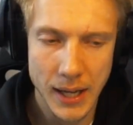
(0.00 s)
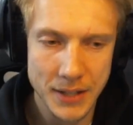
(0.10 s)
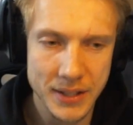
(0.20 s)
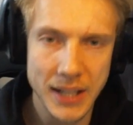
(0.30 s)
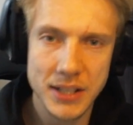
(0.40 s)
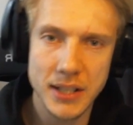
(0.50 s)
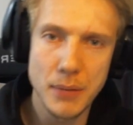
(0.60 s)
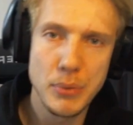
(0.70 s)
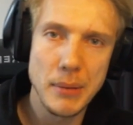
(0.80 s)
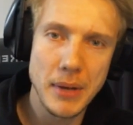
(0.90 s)
I started
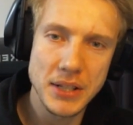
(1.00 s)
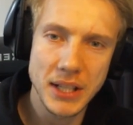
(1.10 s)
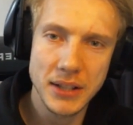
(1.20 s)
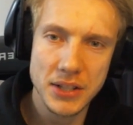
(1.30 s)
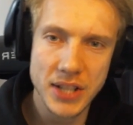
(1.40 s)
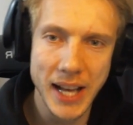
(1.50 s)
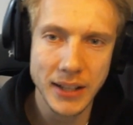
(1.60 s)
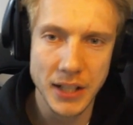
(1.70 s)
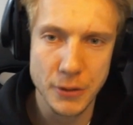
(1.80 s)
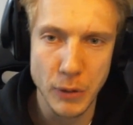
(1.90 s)
implementing the
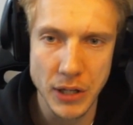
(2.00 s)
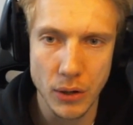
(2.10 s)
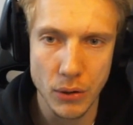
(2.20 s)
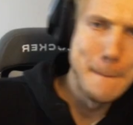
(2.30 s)
tactics window.